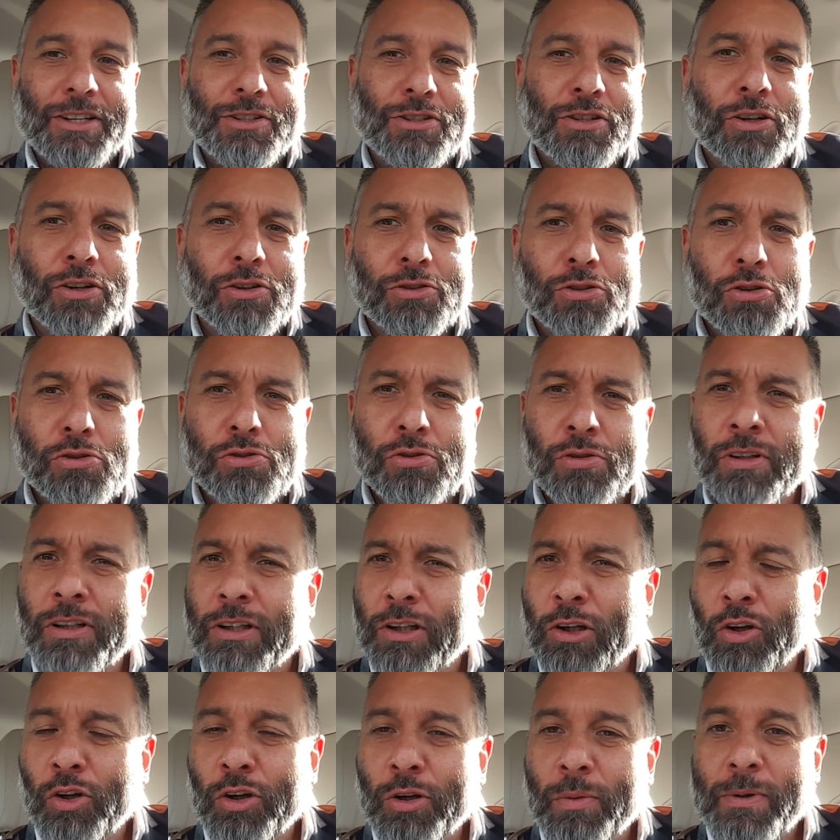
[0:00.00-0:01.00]
Do you know, Justin
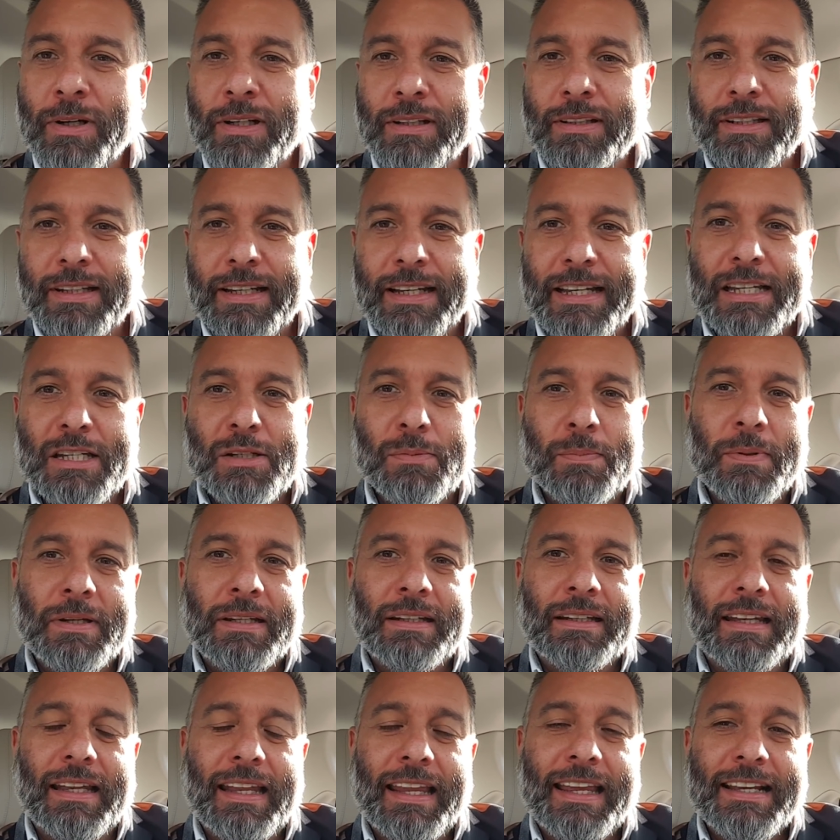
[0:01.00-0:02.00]
Kluivert has
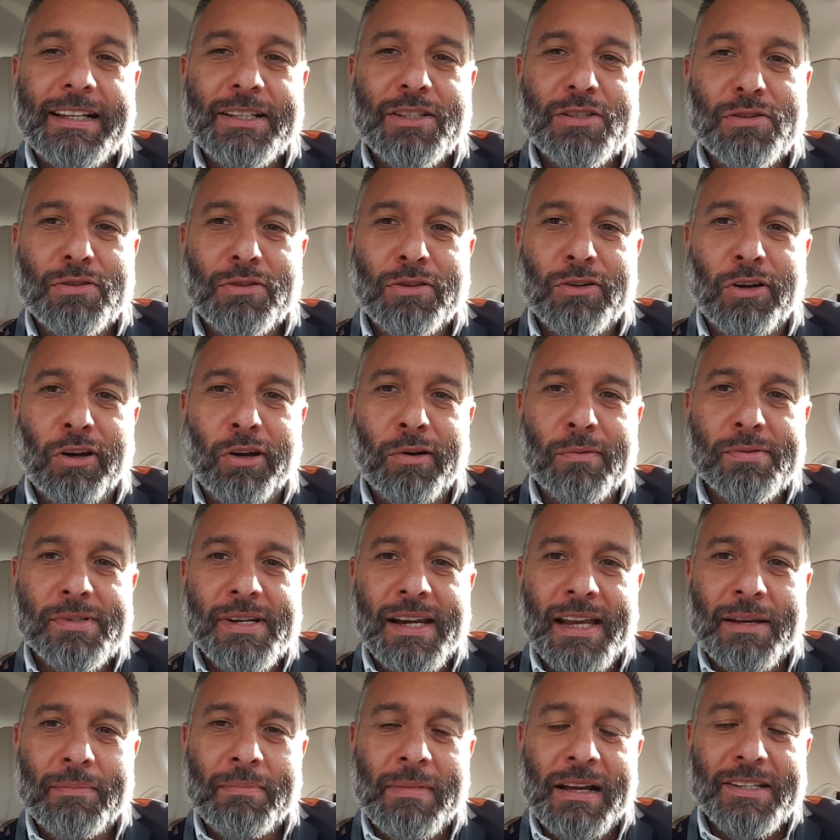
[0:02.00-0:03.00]
been linked to clubs
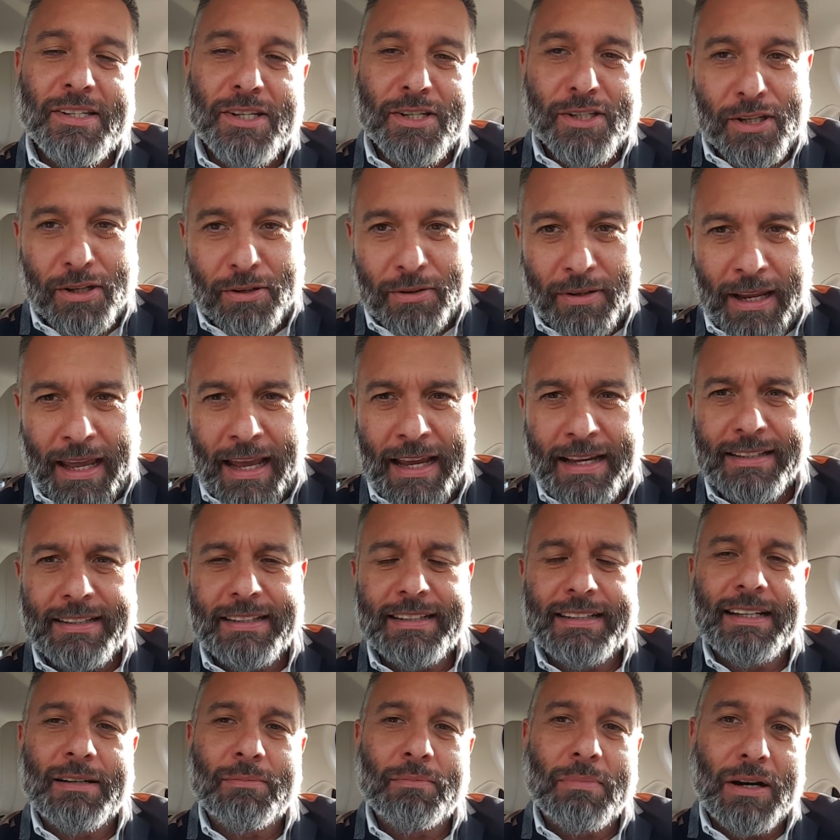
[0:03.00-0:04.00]
like Manchester
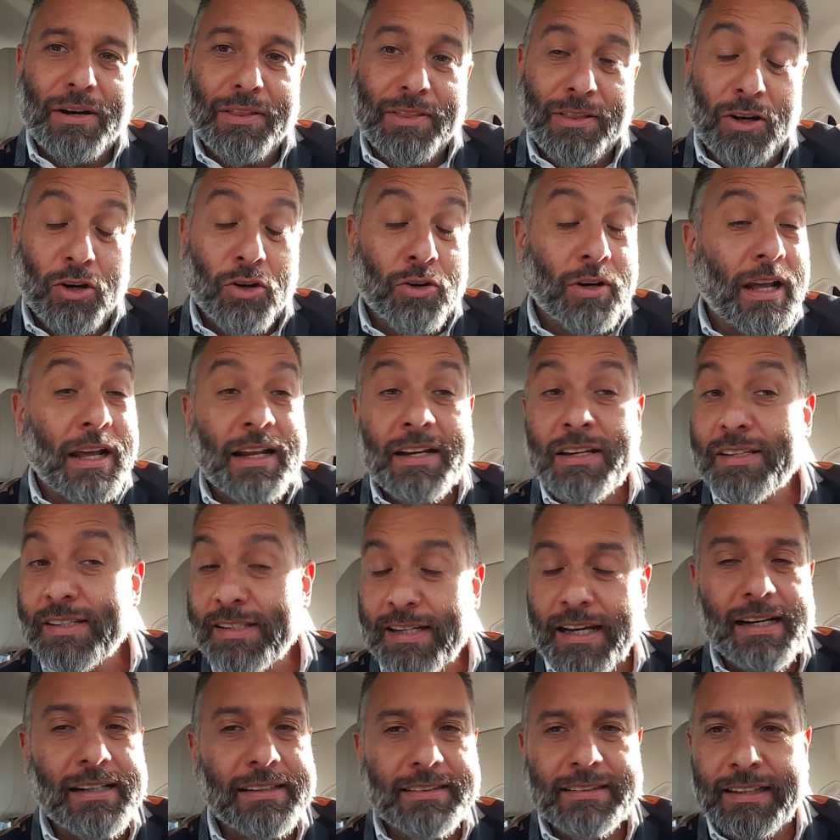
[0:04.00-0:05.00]
United and Barcelona, and
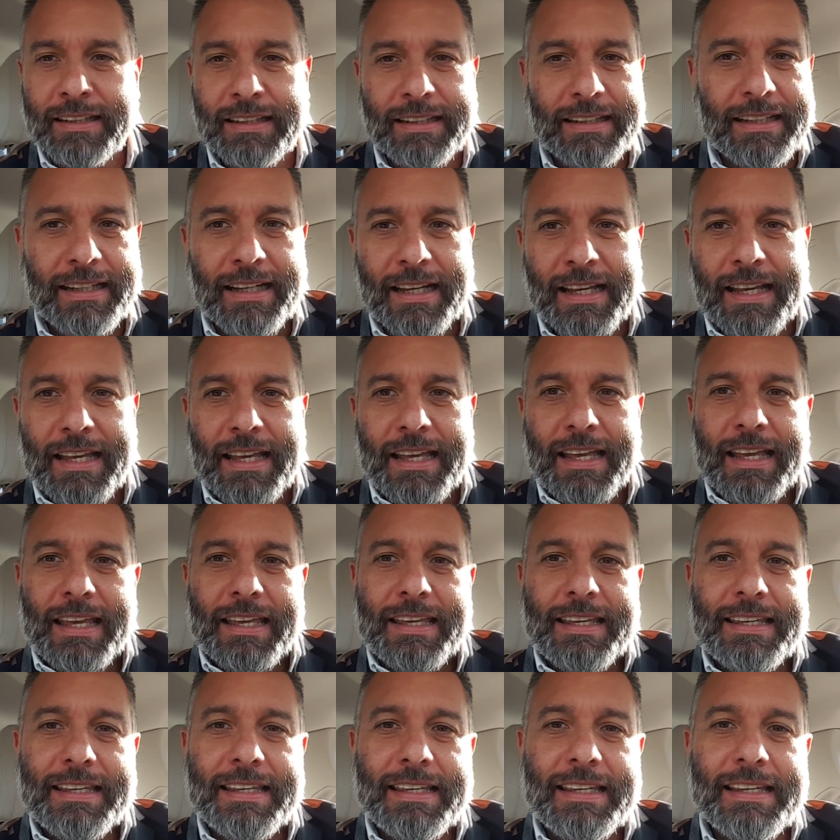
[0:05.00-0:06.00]
certainly
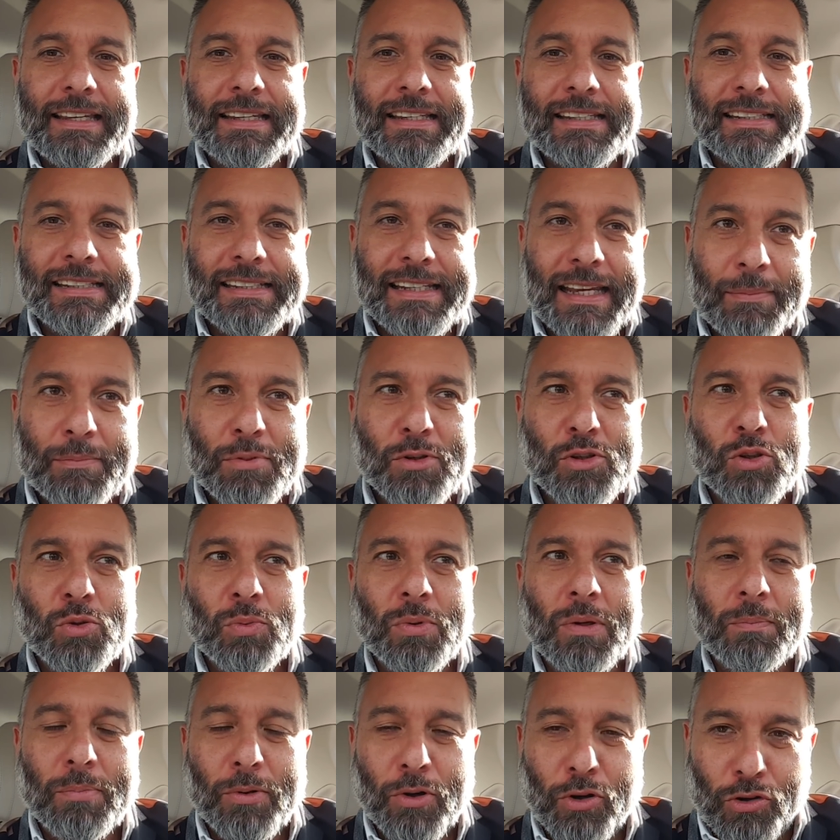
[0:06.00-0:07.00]
he seems to
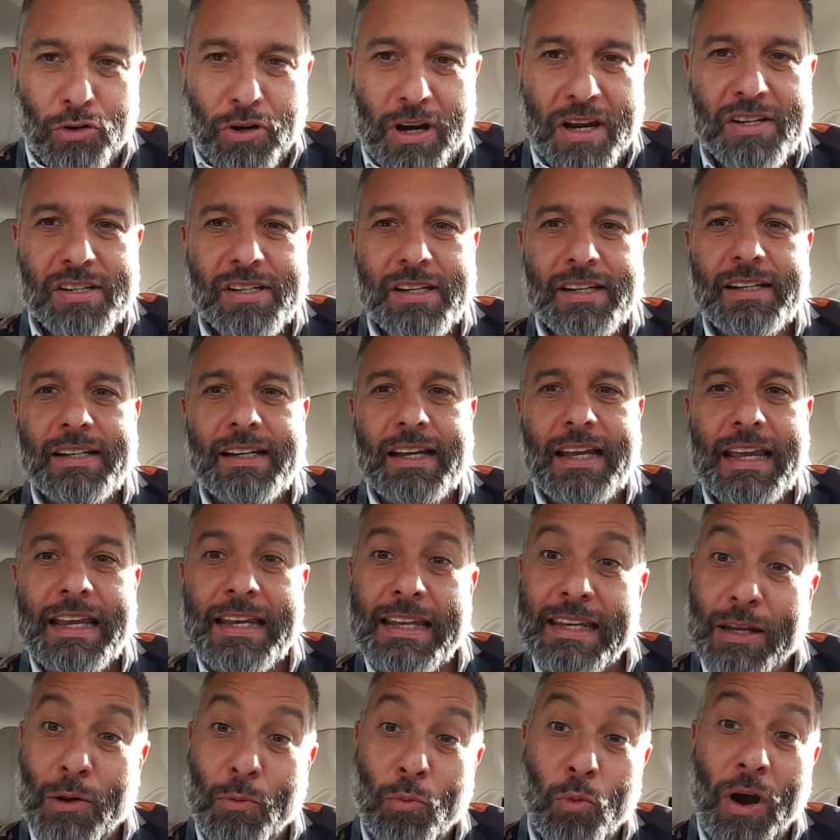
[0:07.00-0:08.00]
be progressing
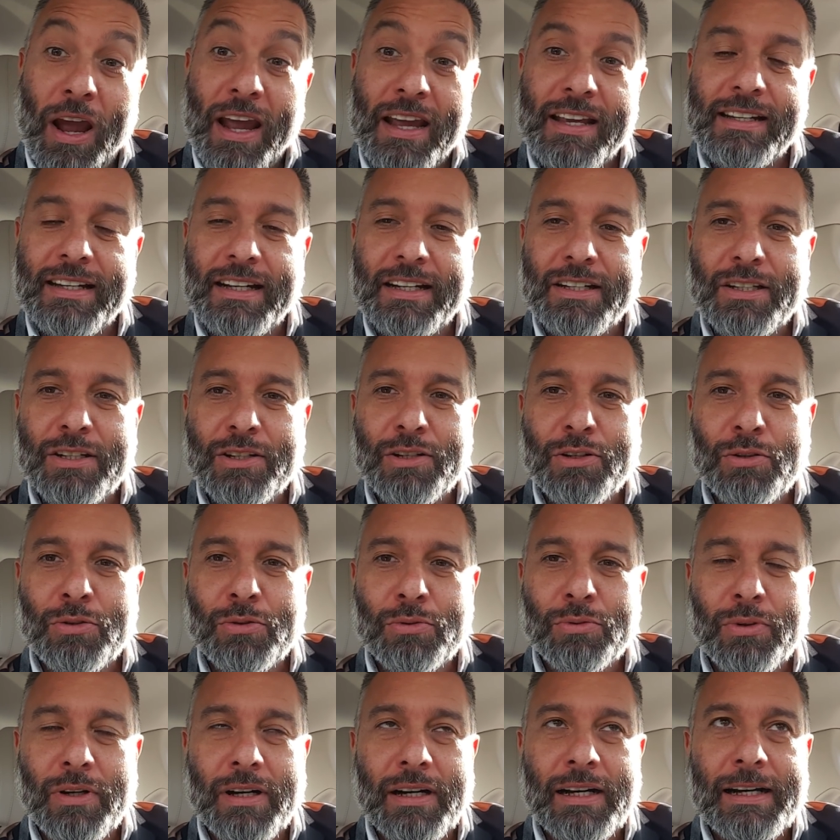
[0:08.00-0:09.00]
in the way that
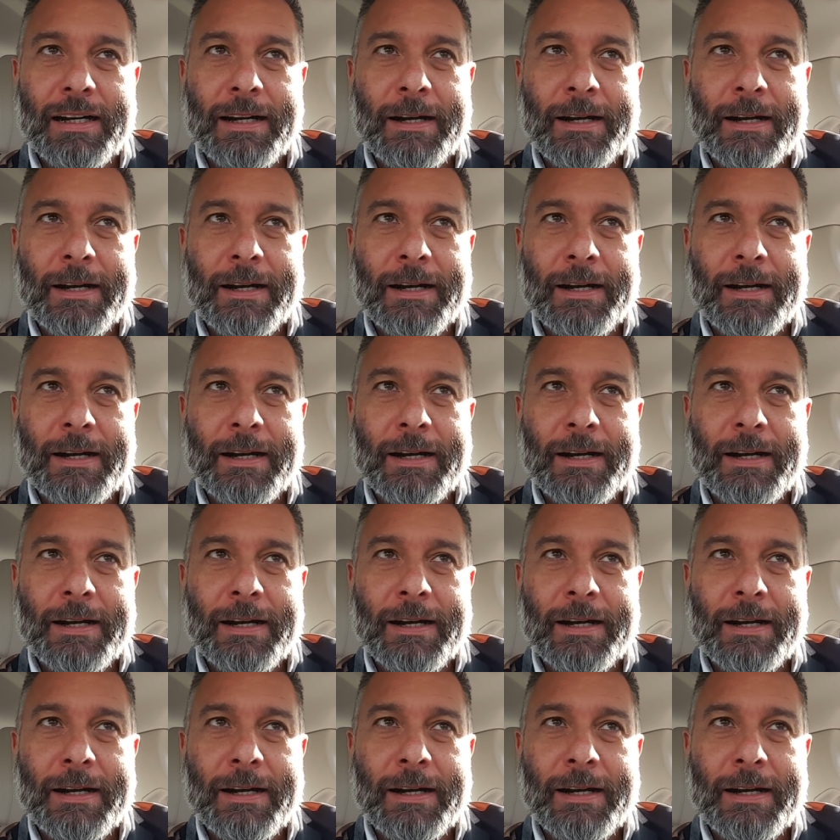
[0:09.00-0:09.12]
you